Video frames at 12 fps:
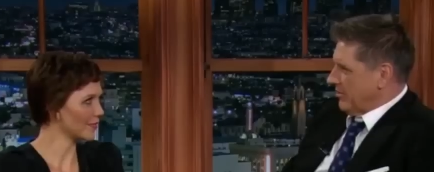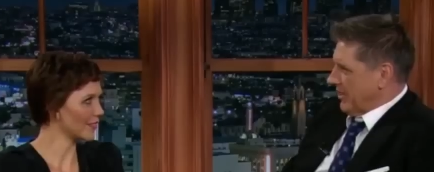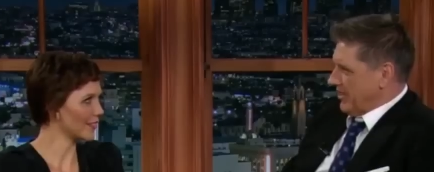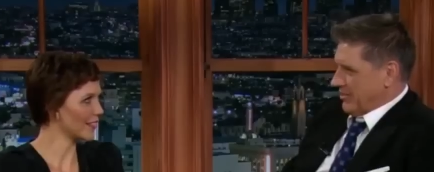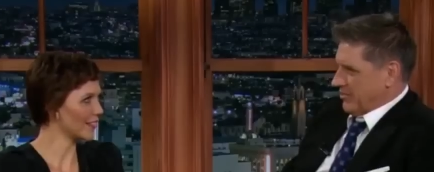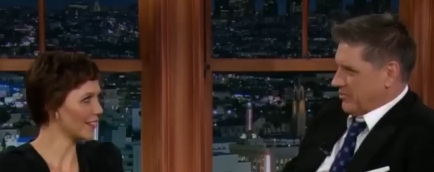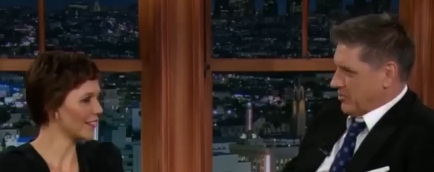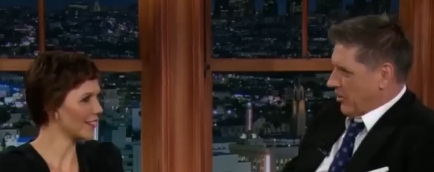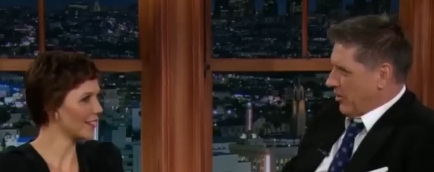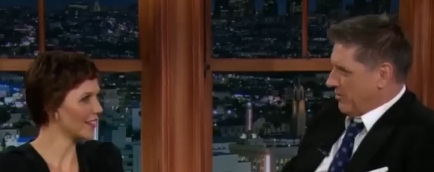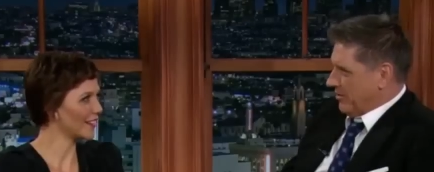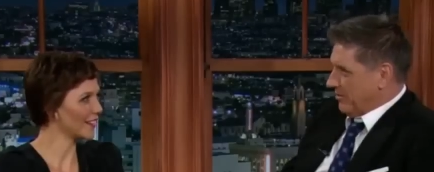Speaker 1: You don't go into your
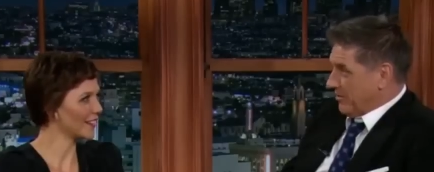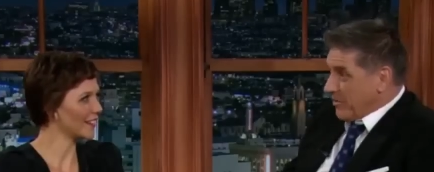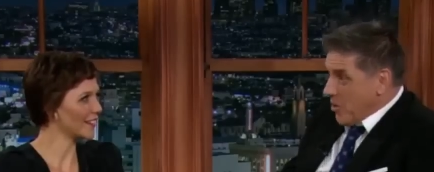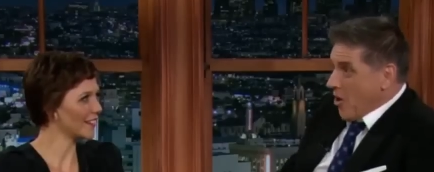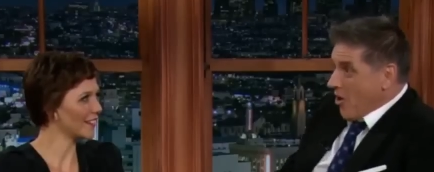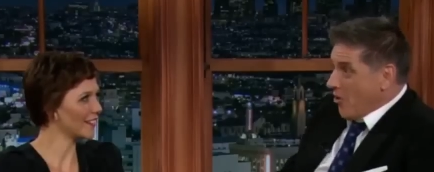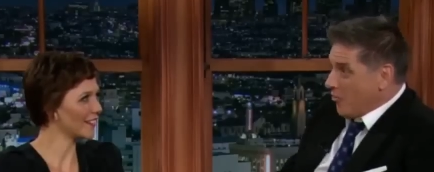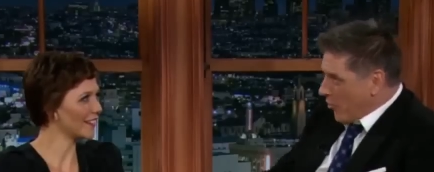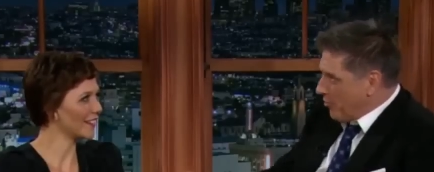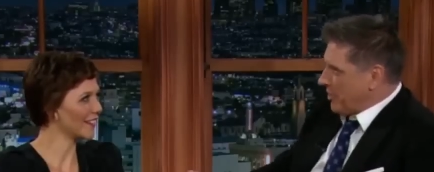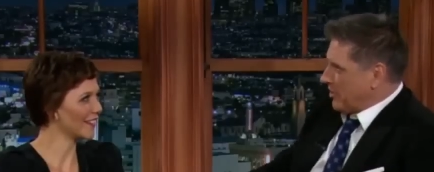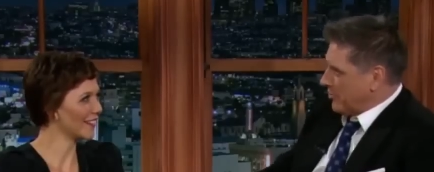job and go, woohoo,
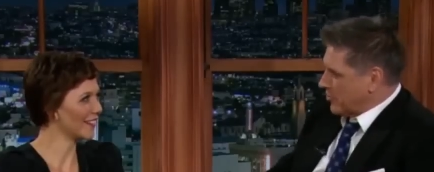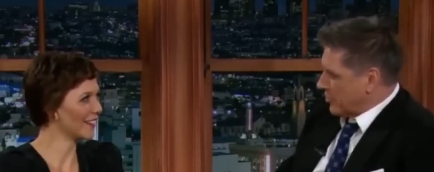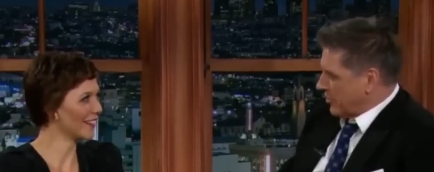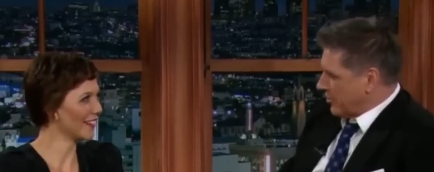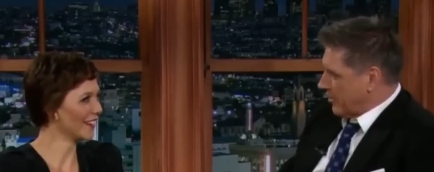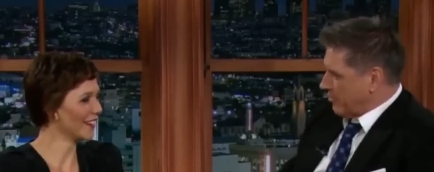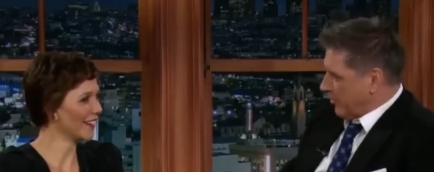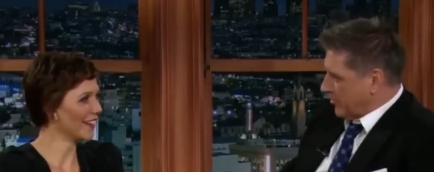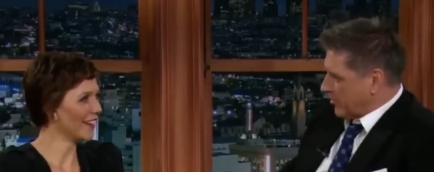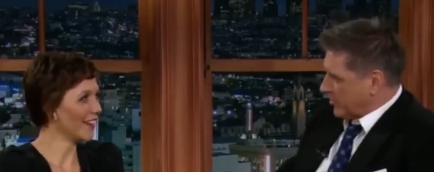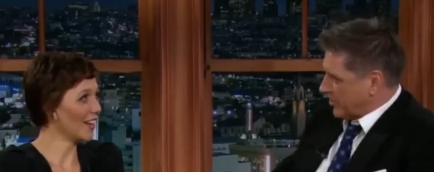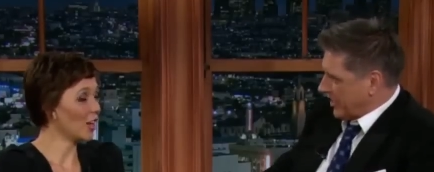whoopee cushion under the
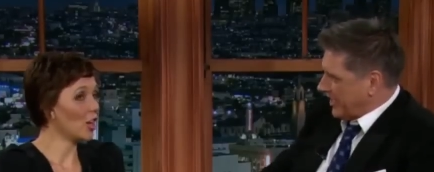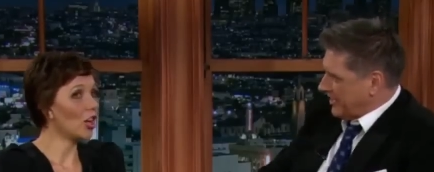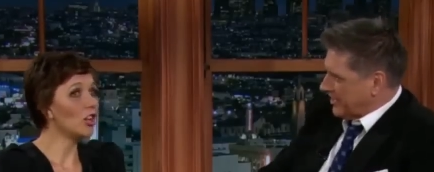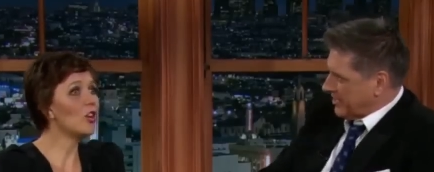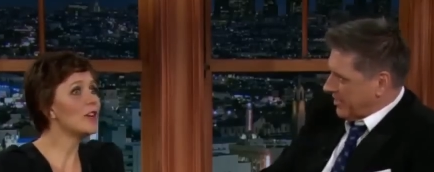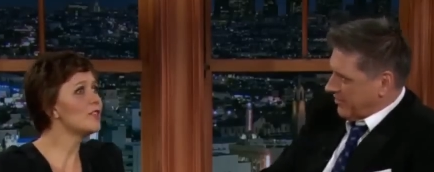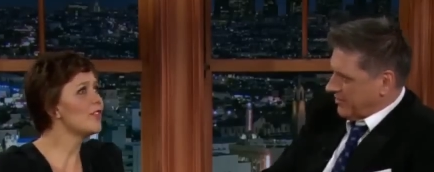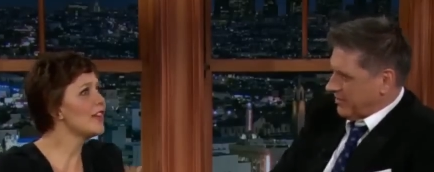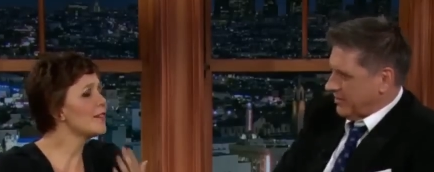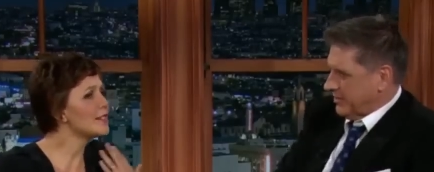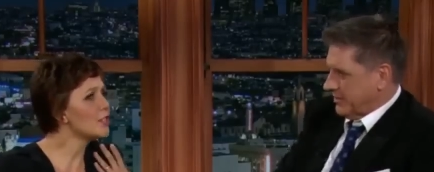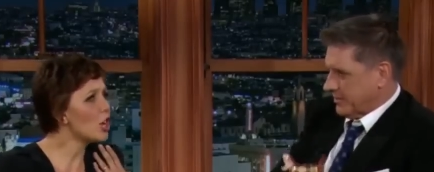boss's
Speaker 2: seat. No, it's
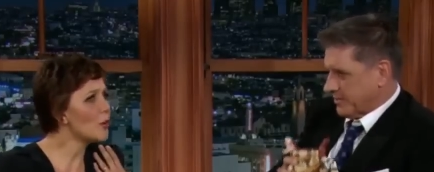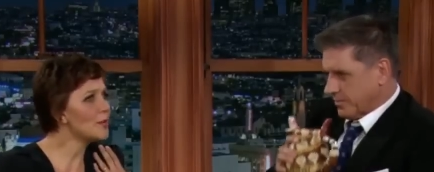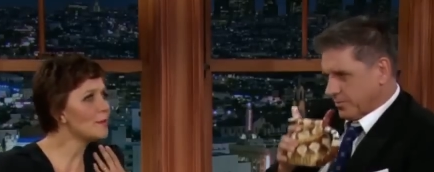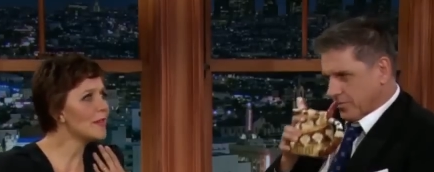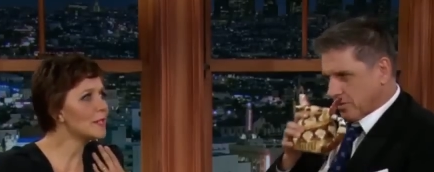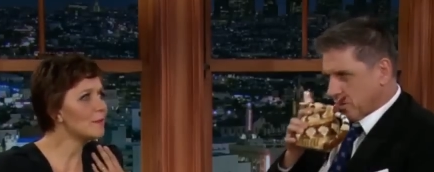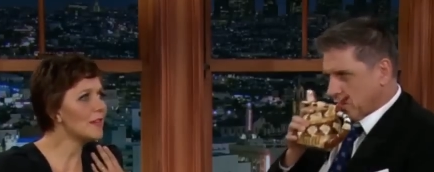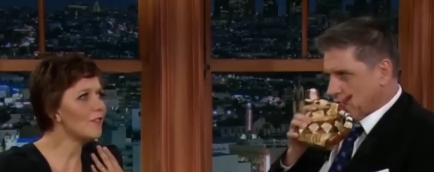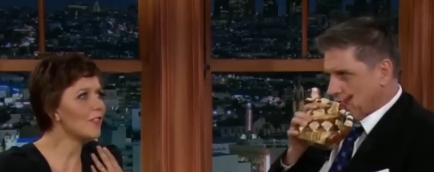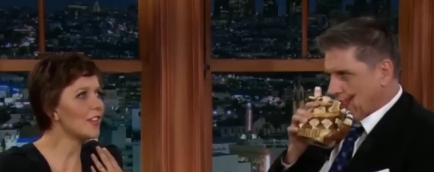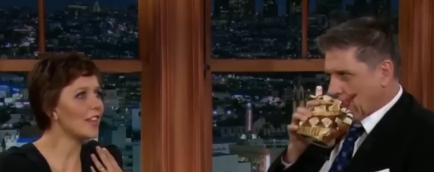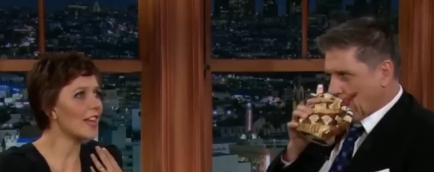funny because it always makes
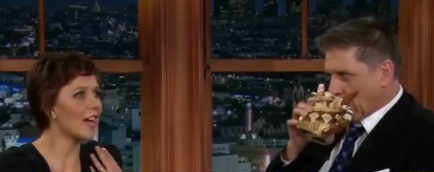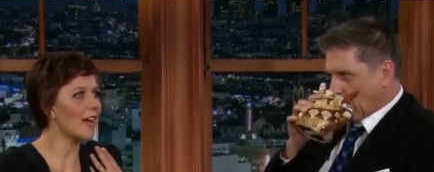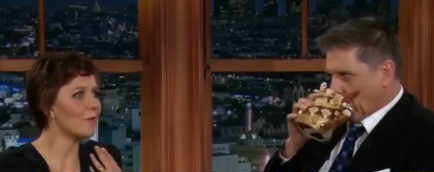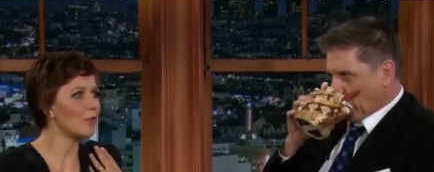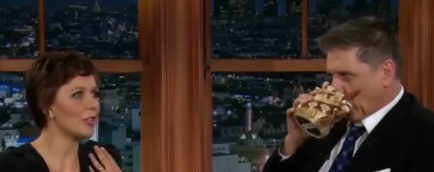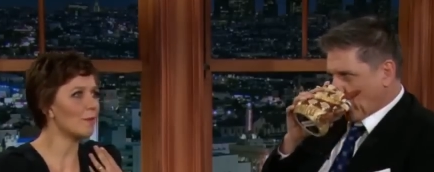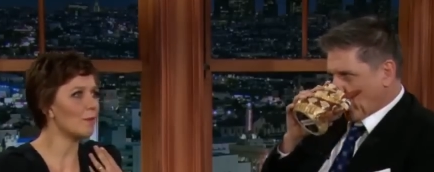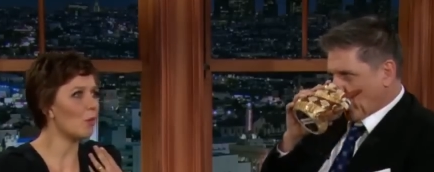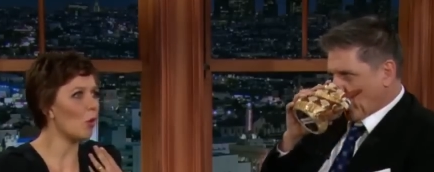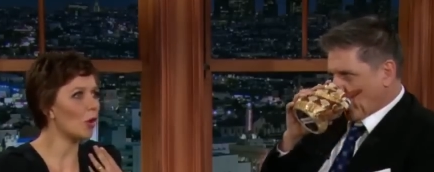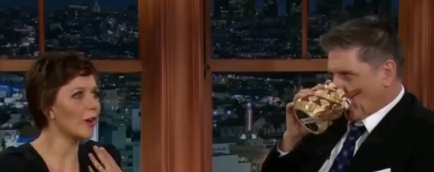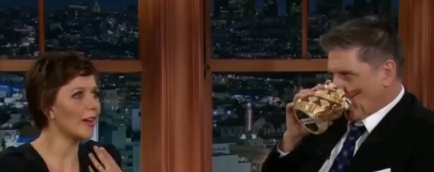me feel like I'm really
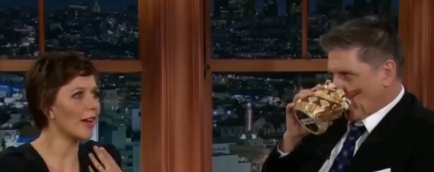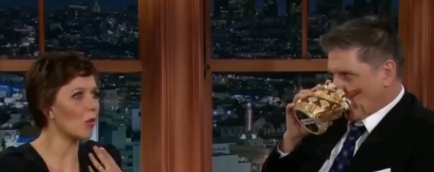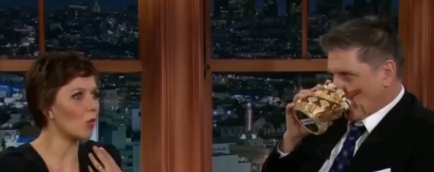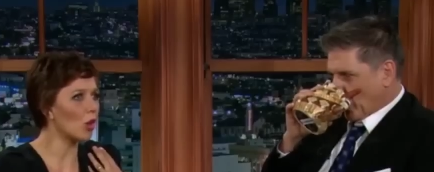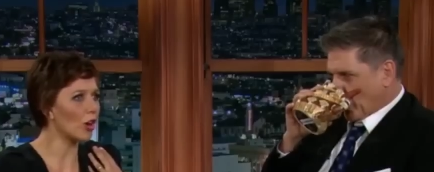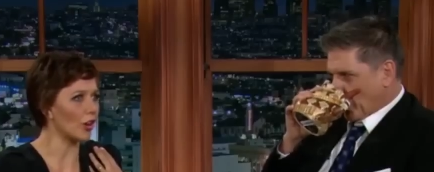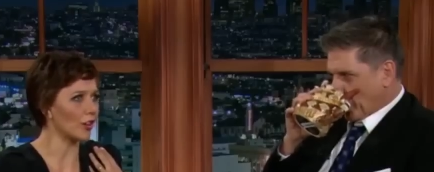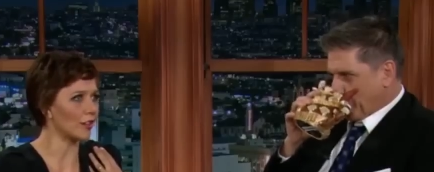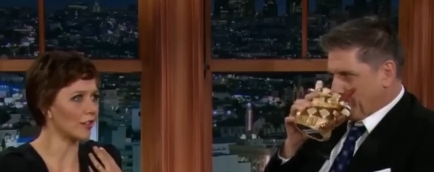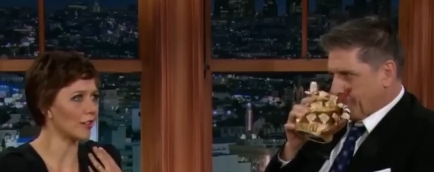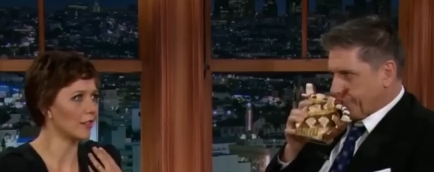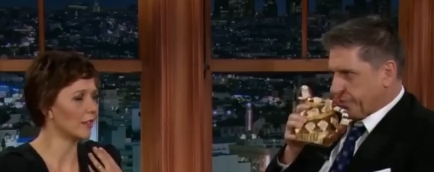boring at
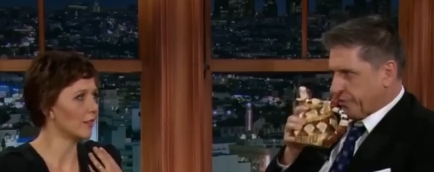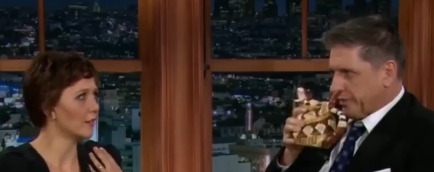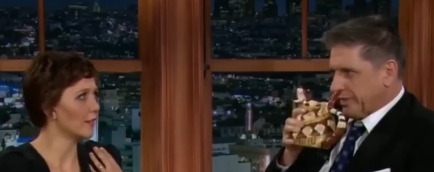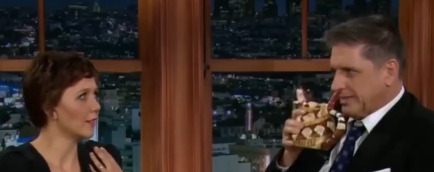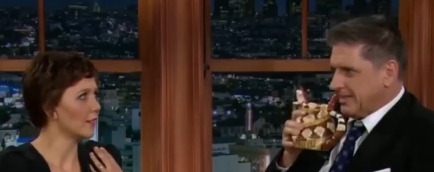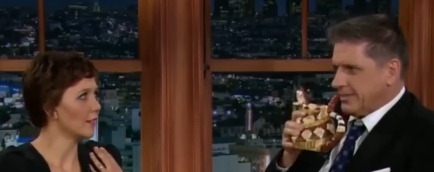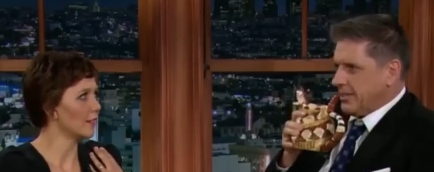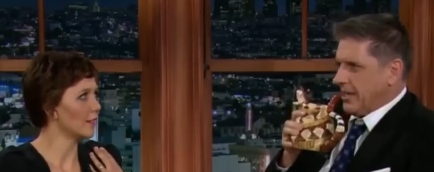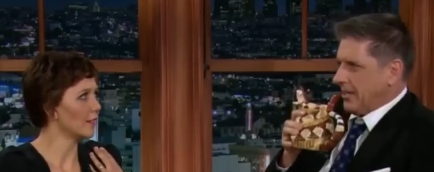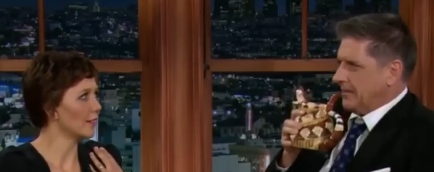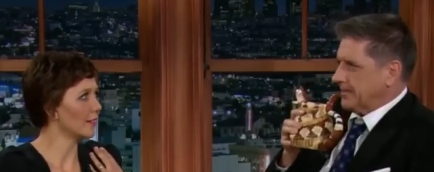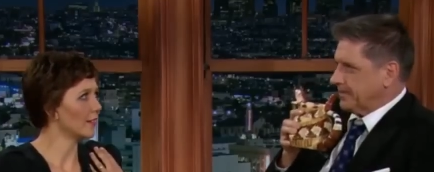work.
Speaker 1: You're
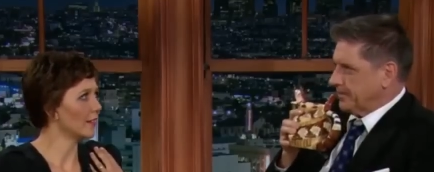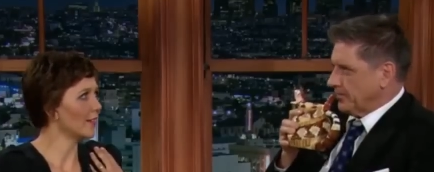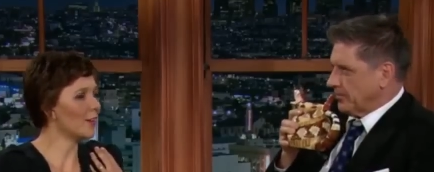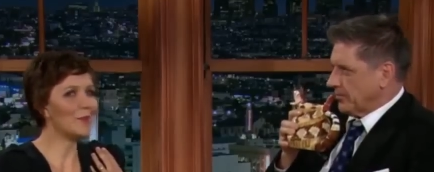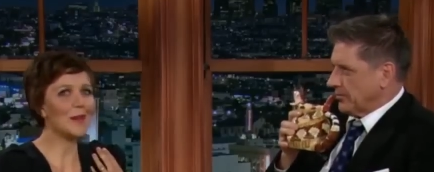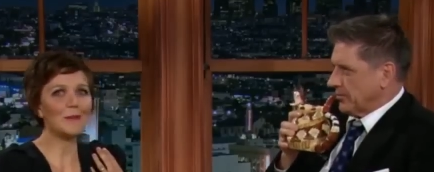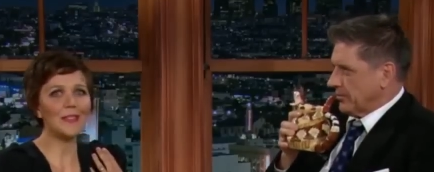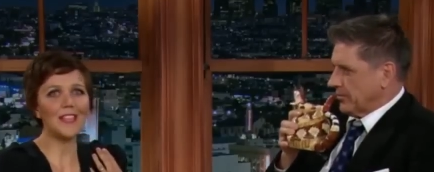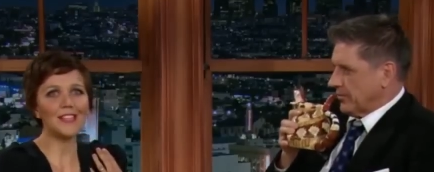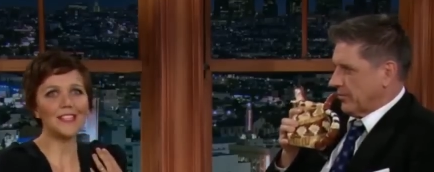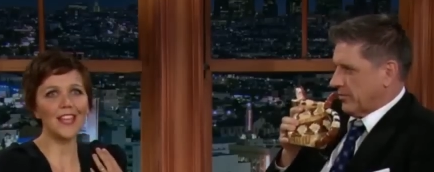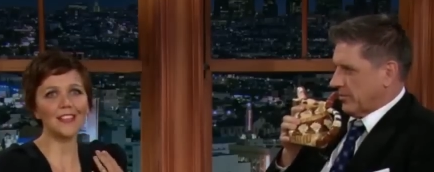not.
Speaker 2: No, but I
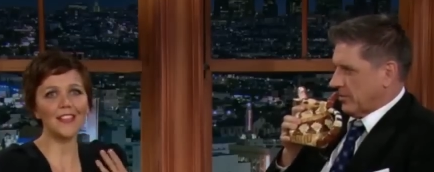mean, they